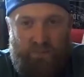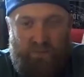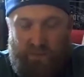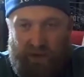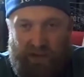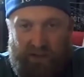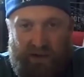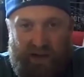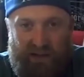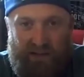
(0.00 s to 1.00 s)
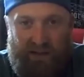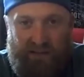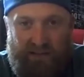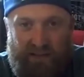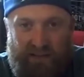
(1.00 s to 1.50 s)
sprinkler head
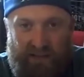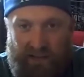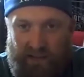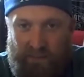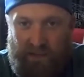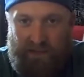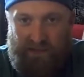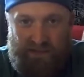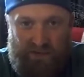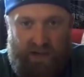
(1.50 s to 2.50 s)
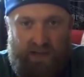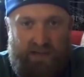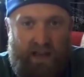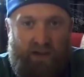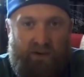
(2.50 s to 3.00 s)
that it emits straight
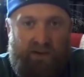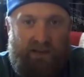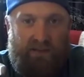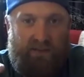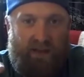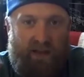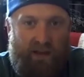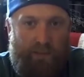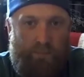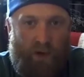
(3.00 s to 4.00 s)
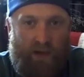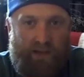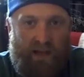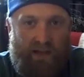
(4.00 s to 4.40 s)
down. It does not a broadcast